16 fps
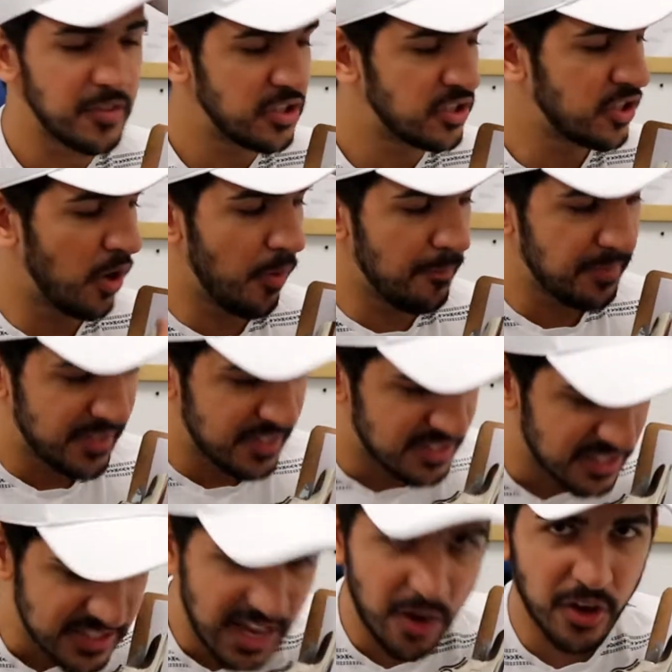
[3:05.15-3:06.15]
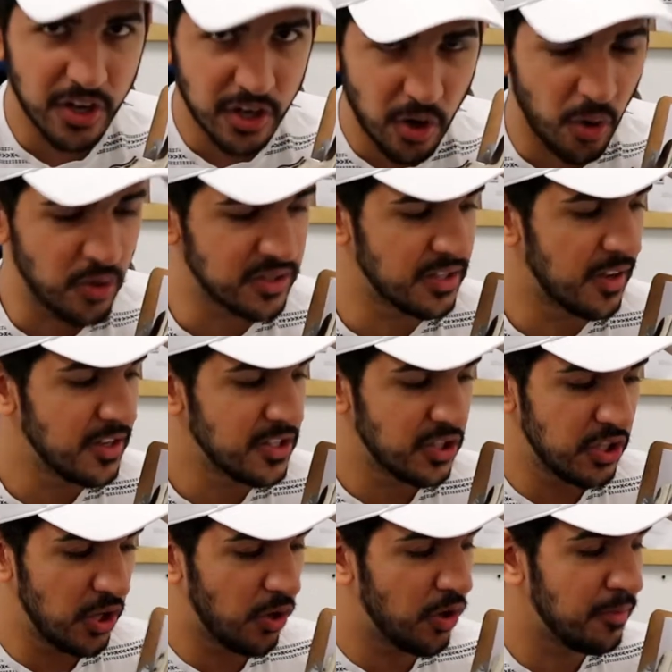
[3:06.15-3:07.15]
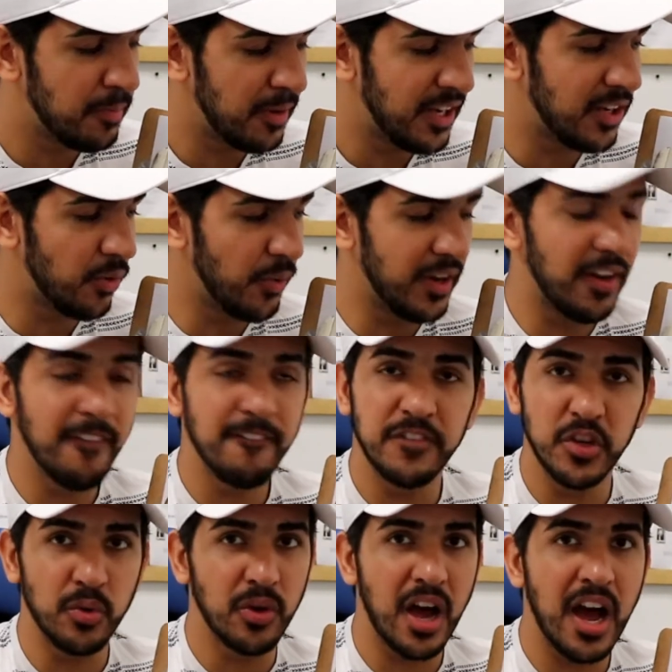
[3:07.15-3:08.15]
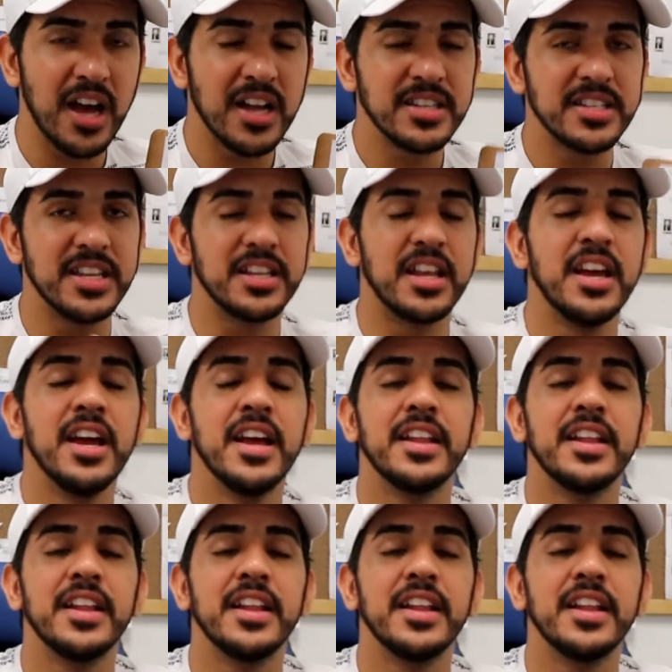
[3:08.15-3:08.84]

So this is how it goes. So you could be doing view content.